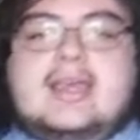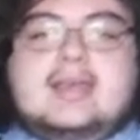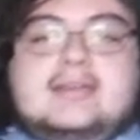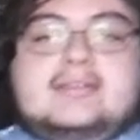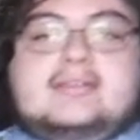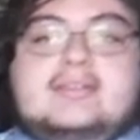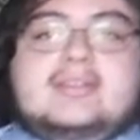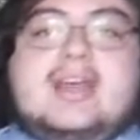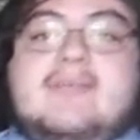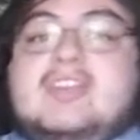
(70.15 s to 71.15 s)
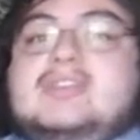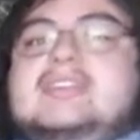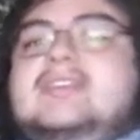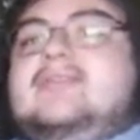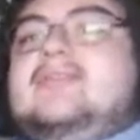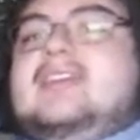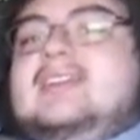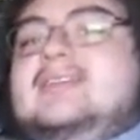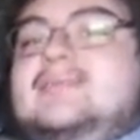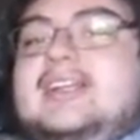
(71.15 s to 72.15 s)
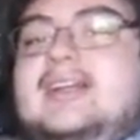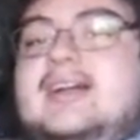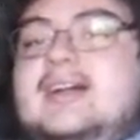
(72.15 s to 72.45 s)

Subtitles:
and I mean, you still feel it, but